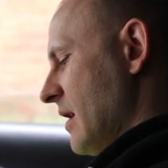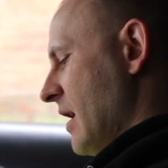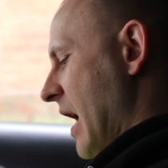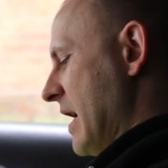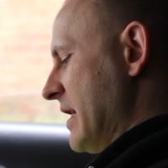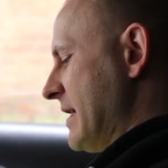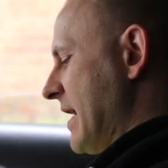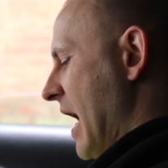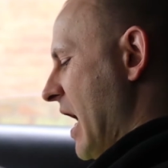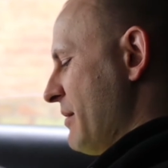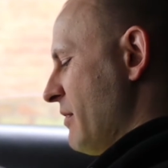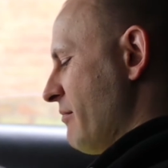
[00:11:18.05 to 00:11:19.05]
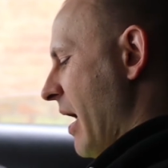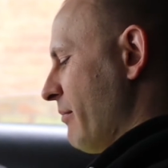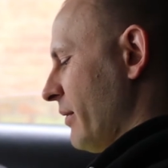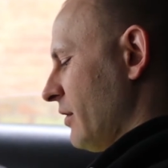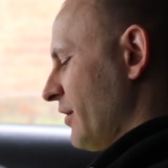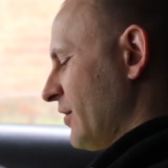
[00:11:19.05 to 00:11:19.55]
Any time,
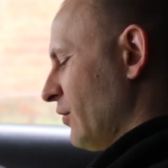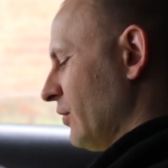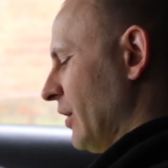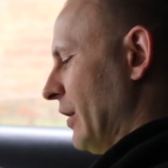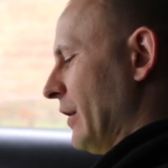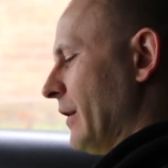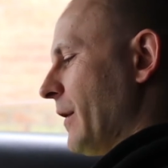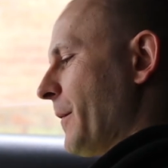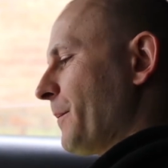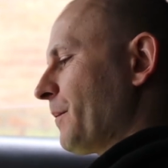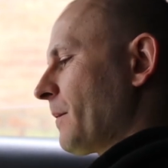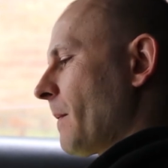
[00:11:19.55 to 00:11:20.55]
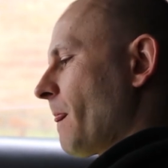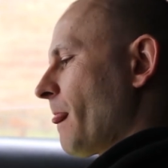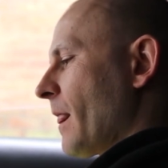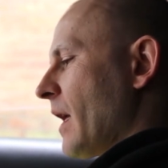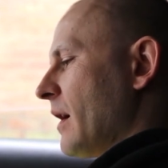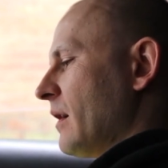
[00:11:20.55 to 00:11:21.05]
maybe sooner.
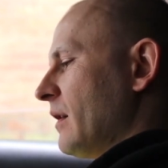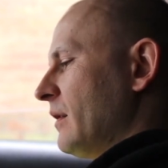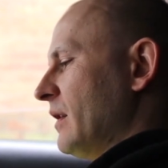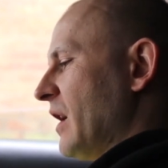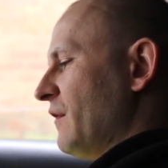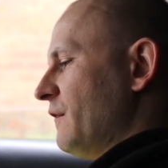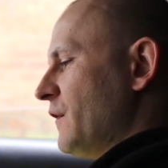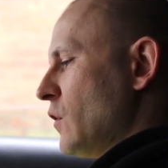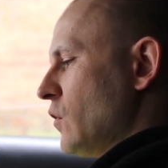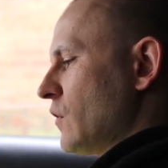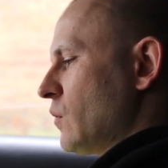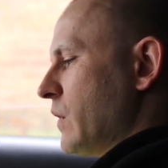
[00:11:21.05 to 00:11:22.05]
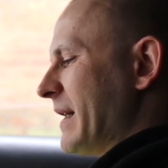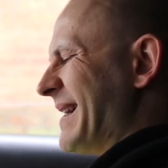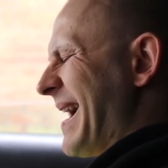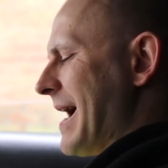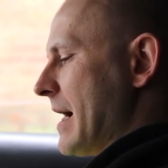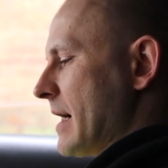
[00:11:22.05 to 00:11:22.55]
They fuse, we
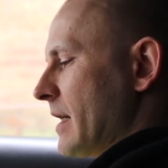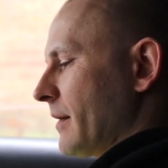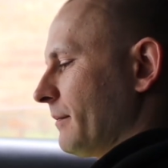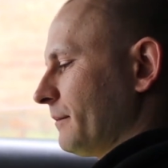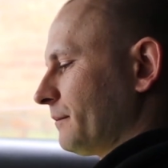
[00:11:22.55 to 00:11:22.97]
die.